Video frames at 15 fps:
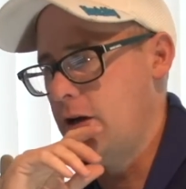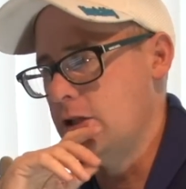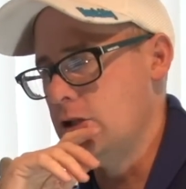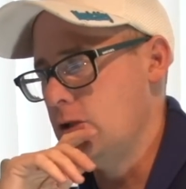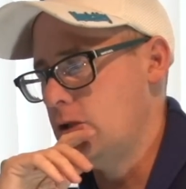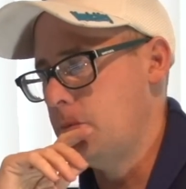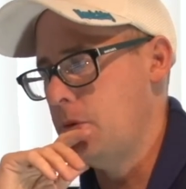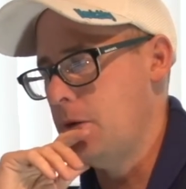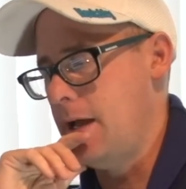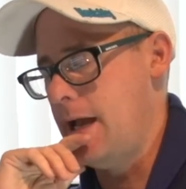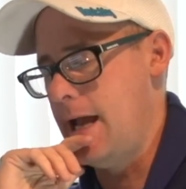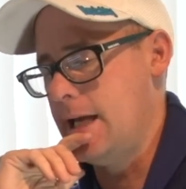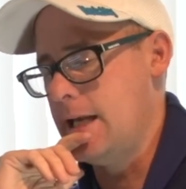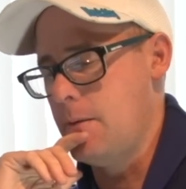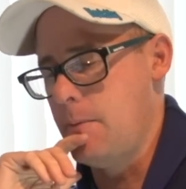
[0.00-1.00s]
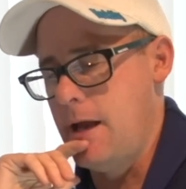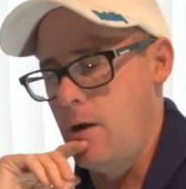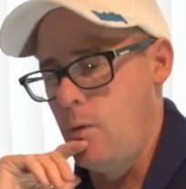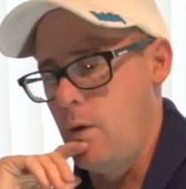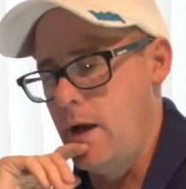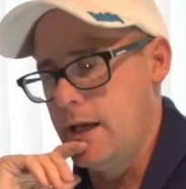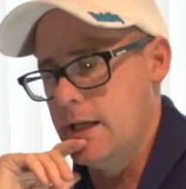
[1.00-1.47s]
and you could put any amount
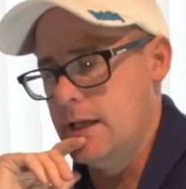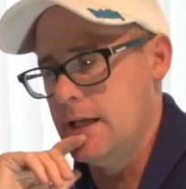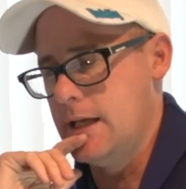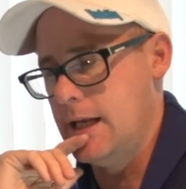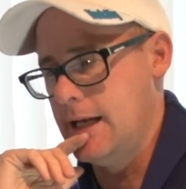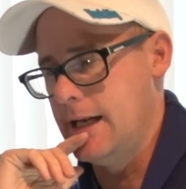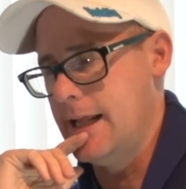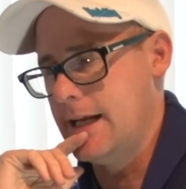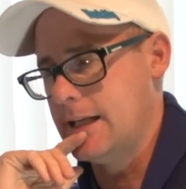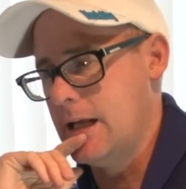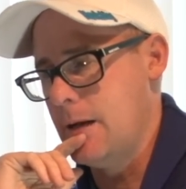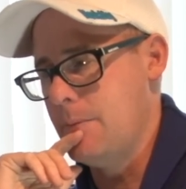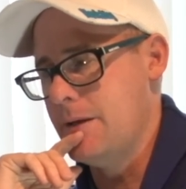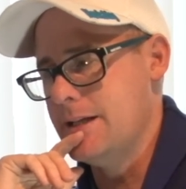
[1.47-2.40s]
of weight in the heel of their club,